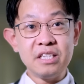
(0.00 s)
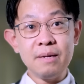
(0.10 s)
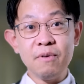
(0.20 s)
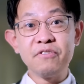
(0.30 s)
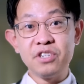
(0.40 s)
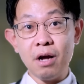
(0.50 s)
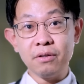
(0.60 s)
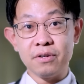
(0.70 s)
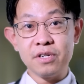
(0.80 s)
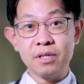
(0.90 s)
team of
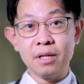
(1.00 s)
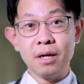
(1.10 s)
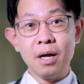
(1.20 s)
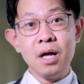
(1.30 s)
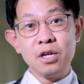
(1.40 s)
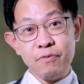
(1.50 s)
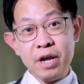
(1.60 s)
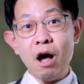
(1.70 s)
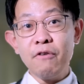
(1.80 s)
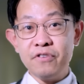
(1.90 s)
doctors. We
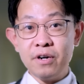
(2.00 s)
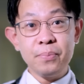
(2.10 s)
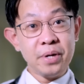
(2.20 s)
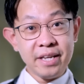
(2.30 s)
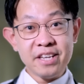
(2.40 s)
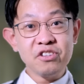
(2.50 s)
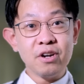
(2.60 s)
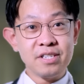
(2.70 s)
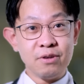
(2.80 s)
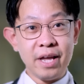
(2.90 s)
offer pre-test
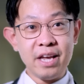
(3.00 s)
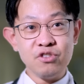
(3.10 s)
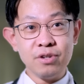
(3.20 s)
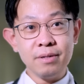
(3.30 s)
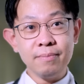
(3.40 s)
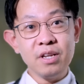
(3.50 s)
consultation,